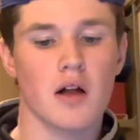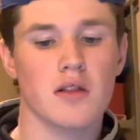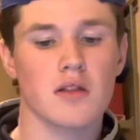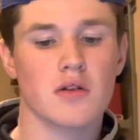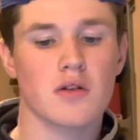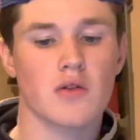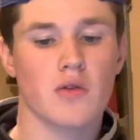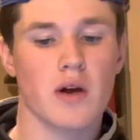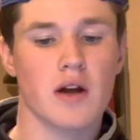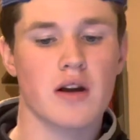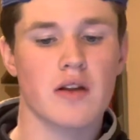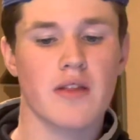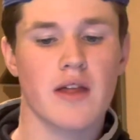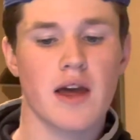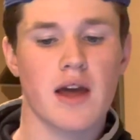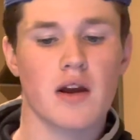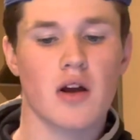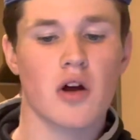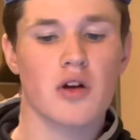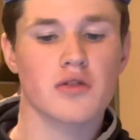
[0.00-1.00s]
greater
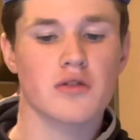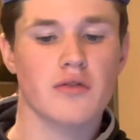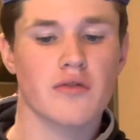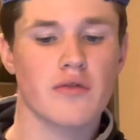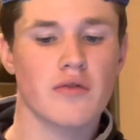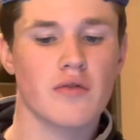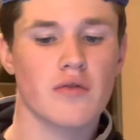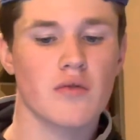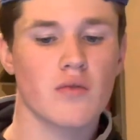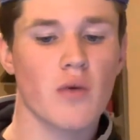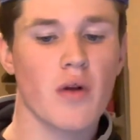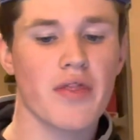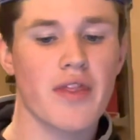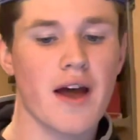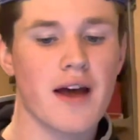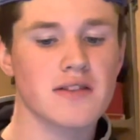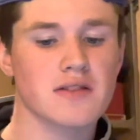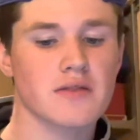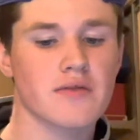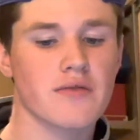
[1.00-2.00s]
than
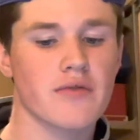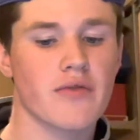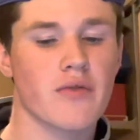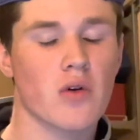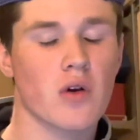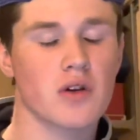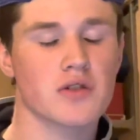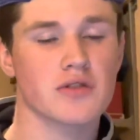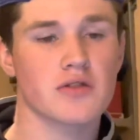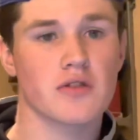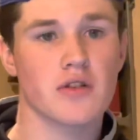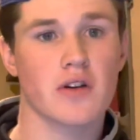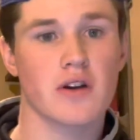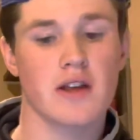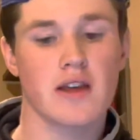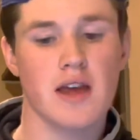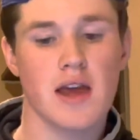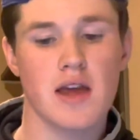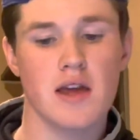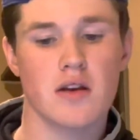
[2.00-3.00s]

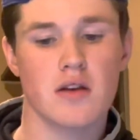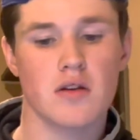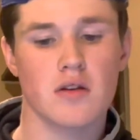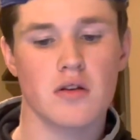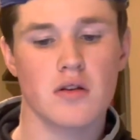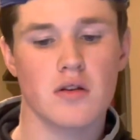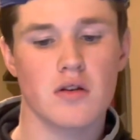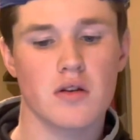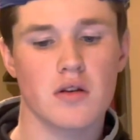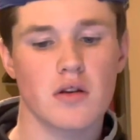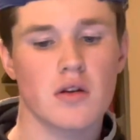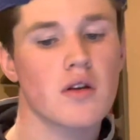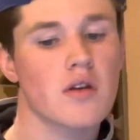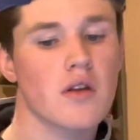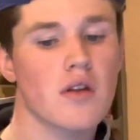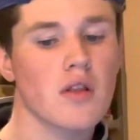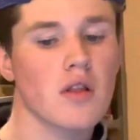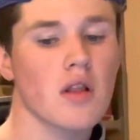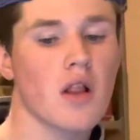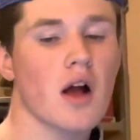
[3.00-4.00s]
1,438
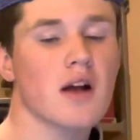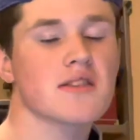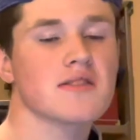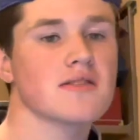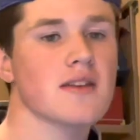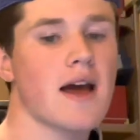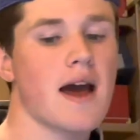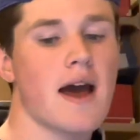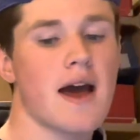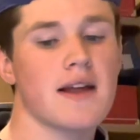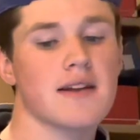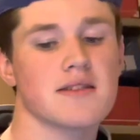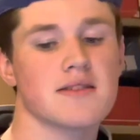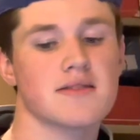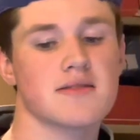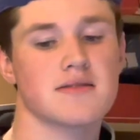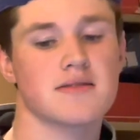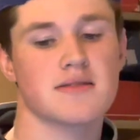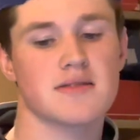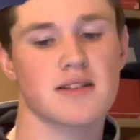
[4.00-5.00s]
lux at
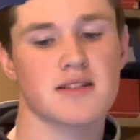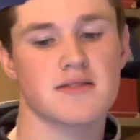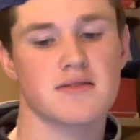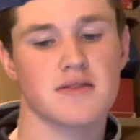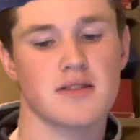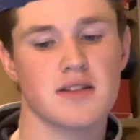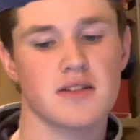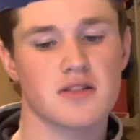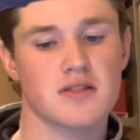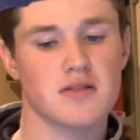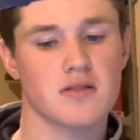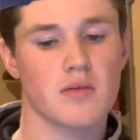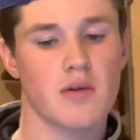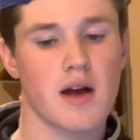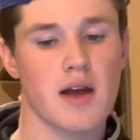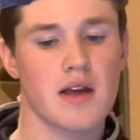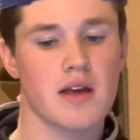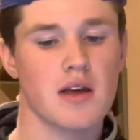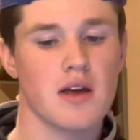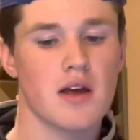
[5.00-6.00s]
6 inches
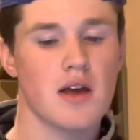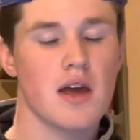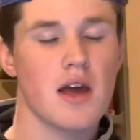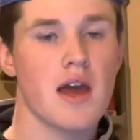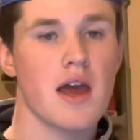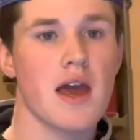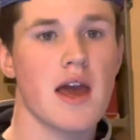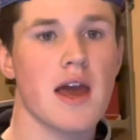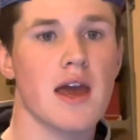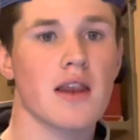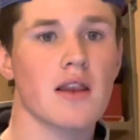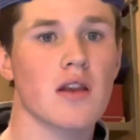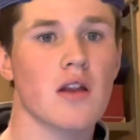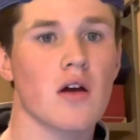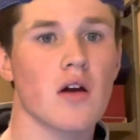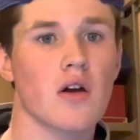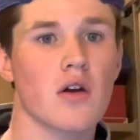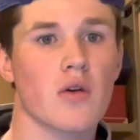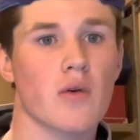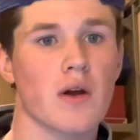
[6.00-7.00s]
away, and
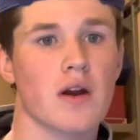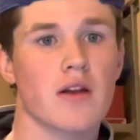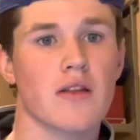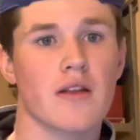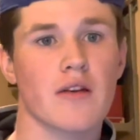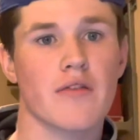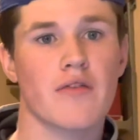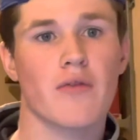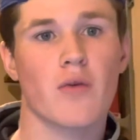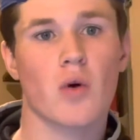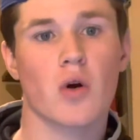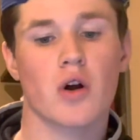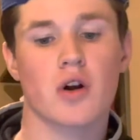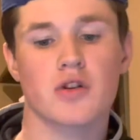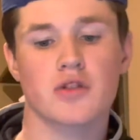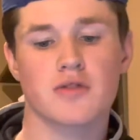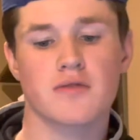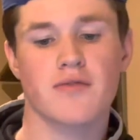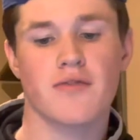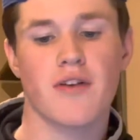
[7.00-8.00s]
greater than
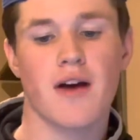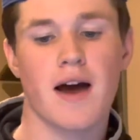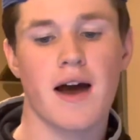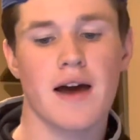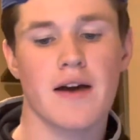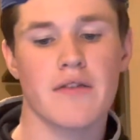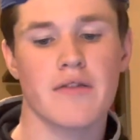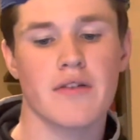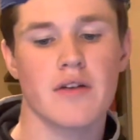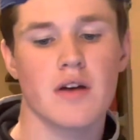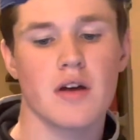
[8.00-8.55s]
405